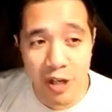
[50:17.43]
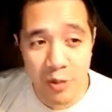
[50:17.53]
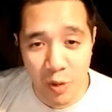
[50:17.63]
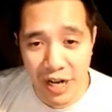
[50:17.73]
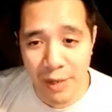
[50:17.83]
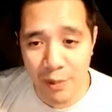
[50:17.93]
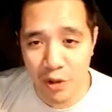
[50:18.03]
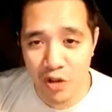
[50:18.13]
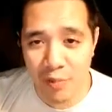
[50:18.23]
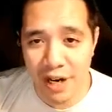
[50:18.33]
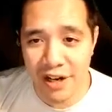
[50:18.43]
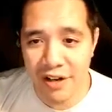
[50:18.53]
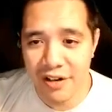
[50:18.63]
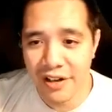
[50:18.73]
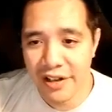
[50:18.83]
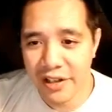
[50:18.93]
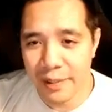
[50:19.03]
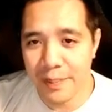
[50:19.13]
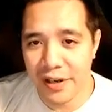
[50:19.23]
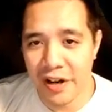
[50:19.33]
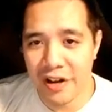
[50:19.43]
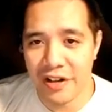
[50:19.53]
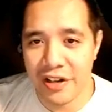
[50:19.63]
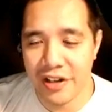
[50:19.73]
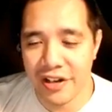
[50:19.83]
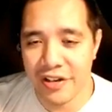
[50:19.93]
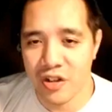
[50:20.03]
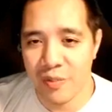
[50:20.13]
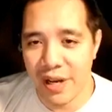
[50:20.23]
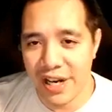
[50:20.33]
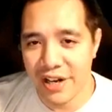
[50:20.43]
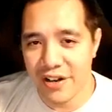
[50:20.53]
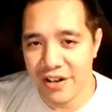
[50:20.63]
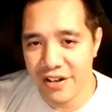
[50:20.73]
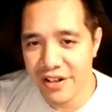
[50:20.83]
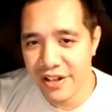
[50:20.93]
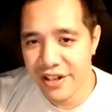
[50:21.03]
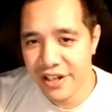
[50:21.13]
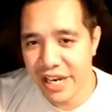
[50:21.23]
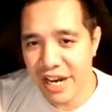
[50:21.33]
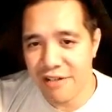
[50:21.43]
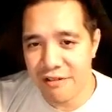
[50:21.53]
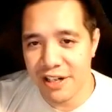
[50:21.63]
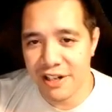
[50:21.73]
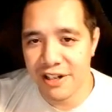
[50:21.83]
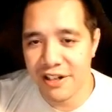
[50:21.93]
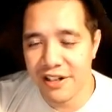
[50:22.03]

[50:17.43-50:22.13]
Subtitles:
when I pulled Jamire to put on the Jamire Katarina